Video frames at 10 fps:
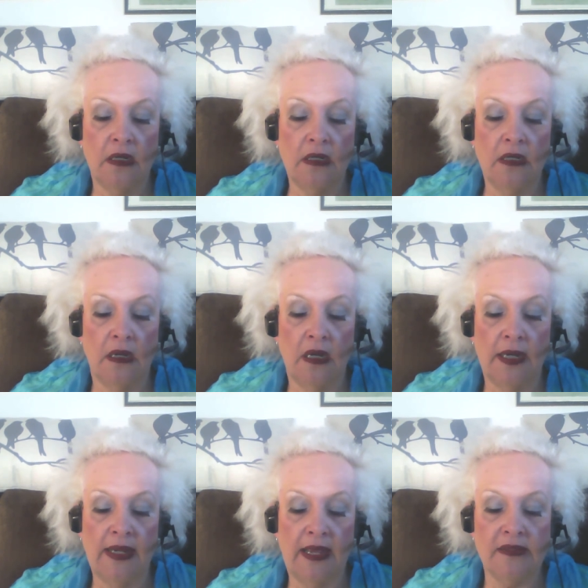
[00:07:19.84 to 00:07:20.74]

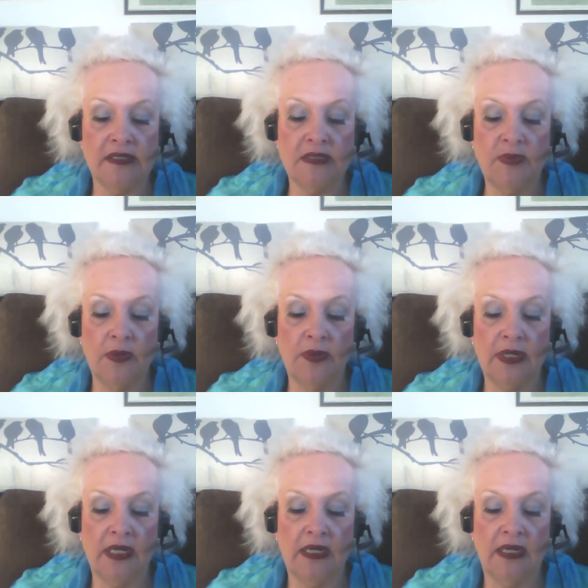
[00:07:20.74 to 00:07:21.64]
God hath
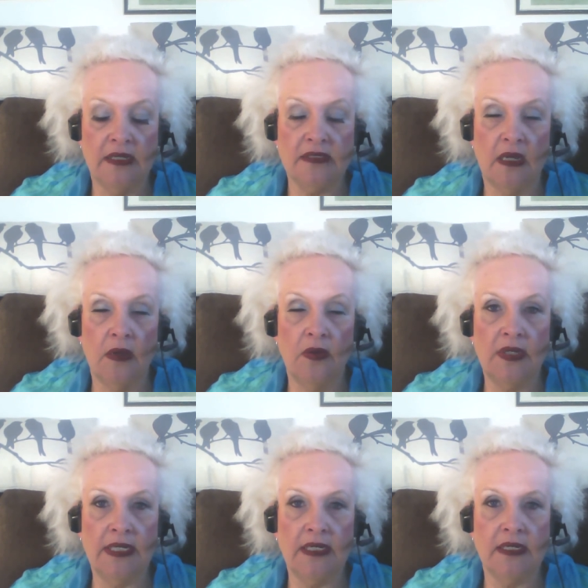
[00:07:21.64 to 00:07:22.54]
spoken in his
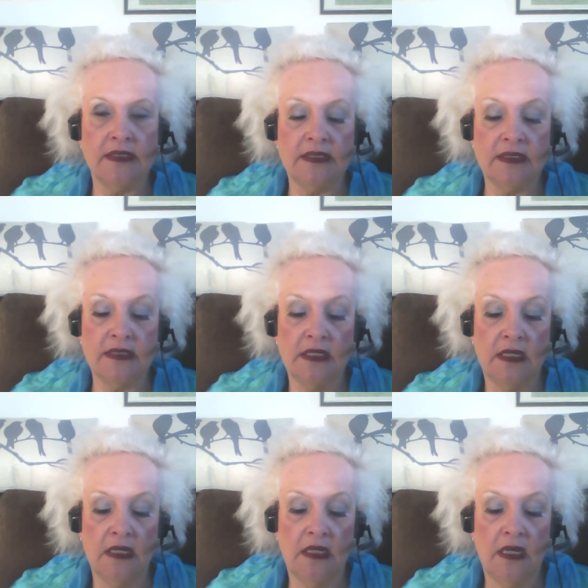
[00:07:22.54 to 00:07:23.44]
holiness.
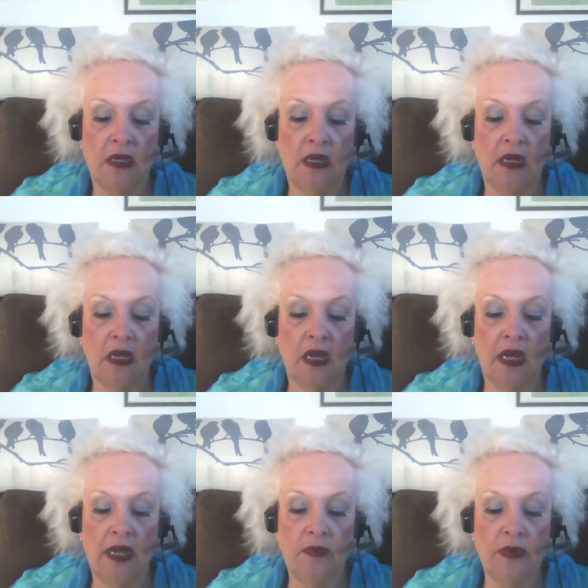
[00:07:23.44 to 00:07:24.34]

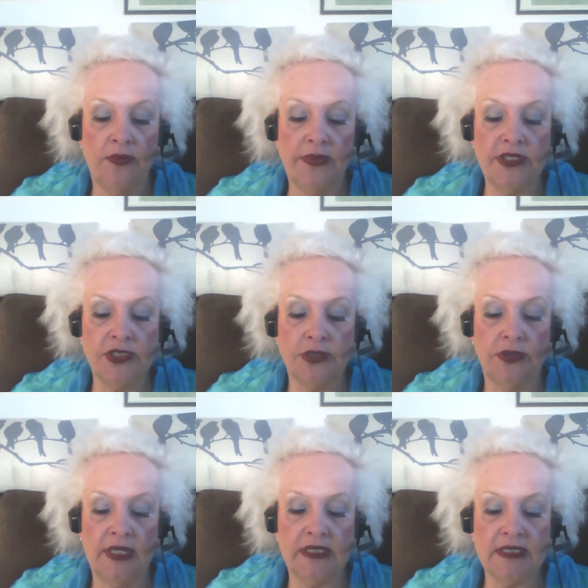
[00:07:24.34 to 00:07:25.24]
I will
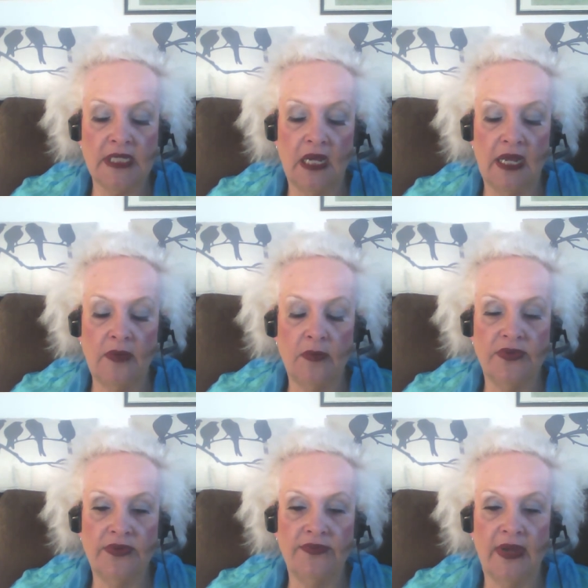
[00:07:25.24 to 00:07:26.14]
rejoice. I will
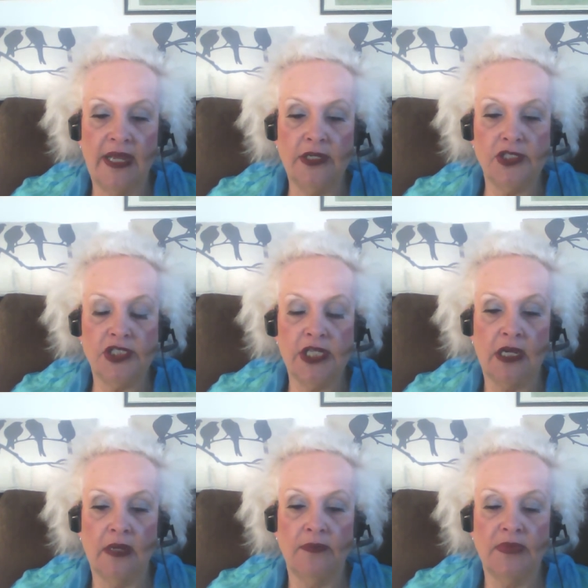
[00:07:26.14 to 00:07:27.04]
divide
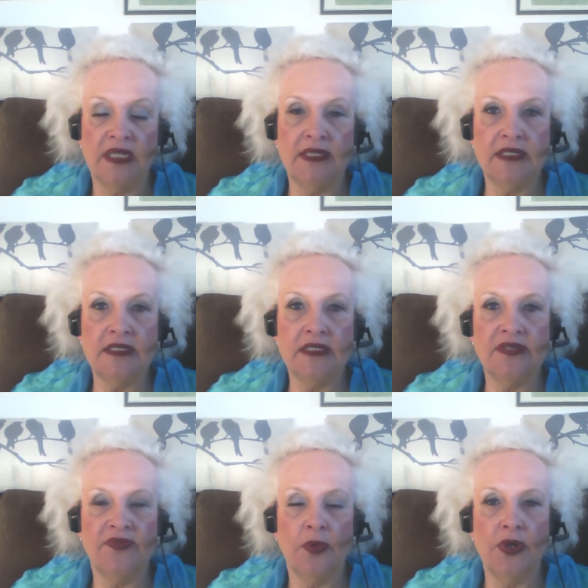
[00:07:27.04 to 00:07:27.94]
Shechem. But this is
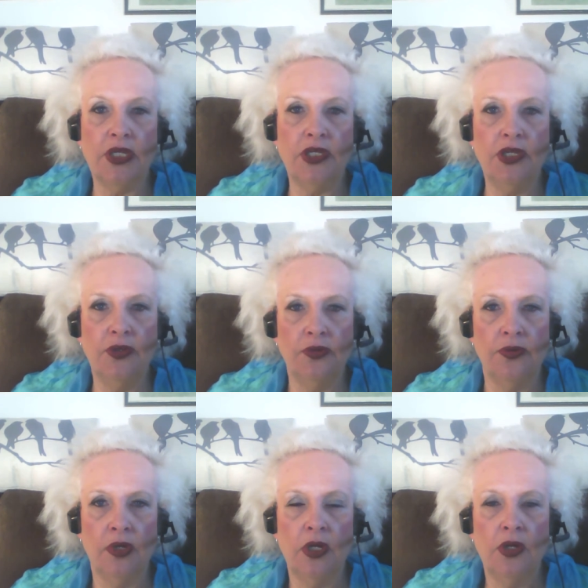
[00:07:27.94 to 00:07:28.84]
for you,
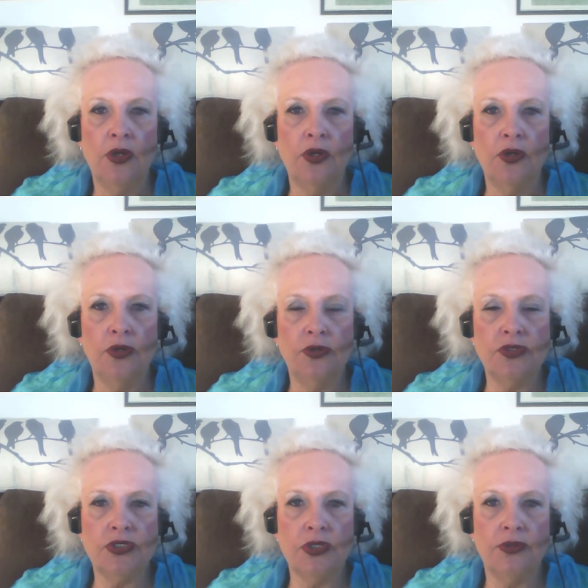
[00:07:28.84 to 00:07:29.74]

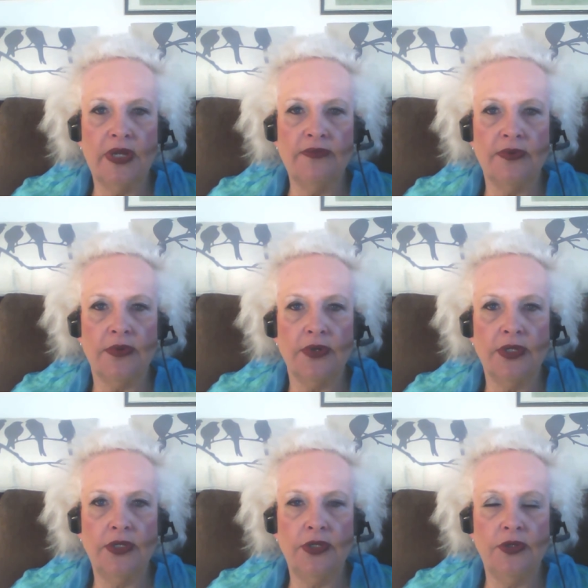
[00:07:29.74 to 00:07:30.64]
whosoever
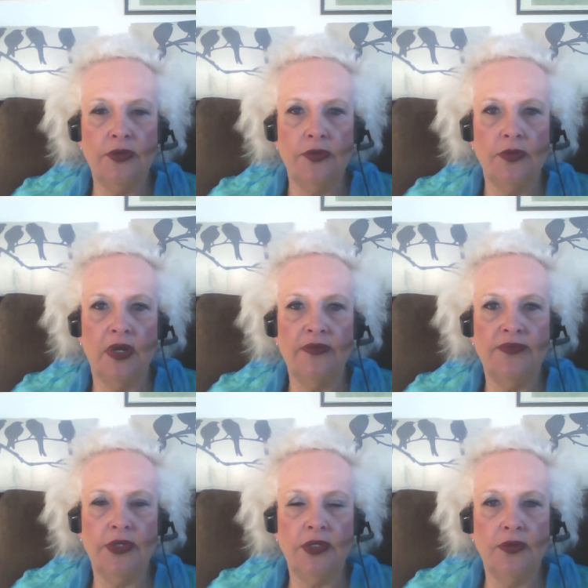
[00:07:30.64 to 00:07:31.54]
you, of
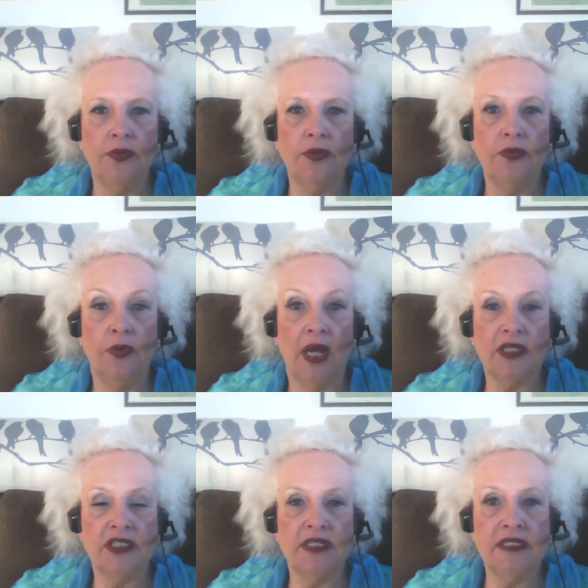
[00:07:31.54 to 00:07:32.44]
you who
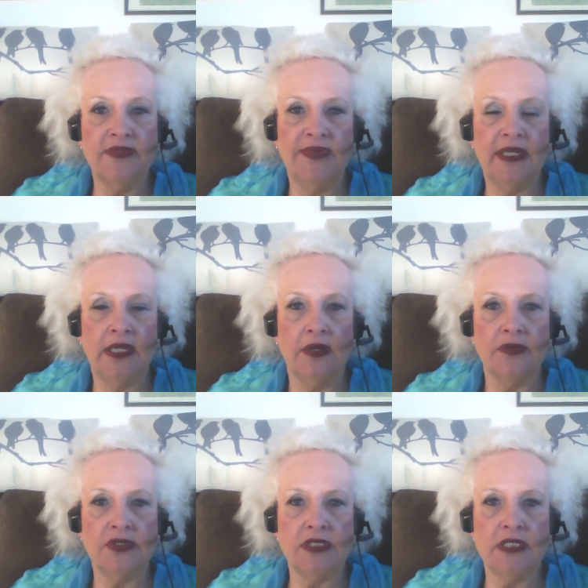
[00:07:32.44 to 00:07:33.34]
watch these
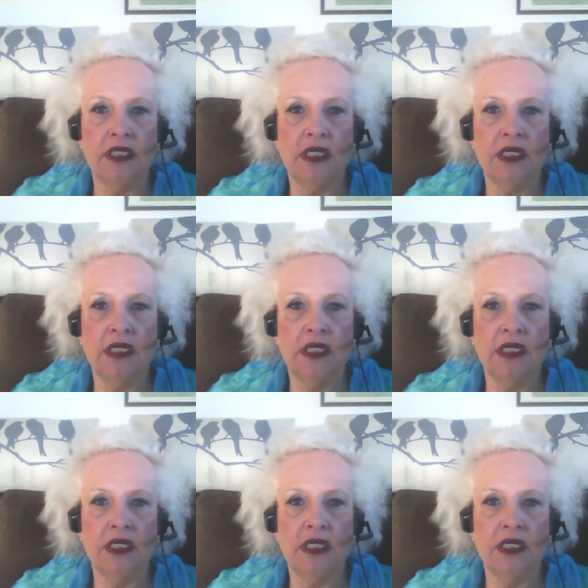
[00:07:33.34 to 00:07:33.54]
videos.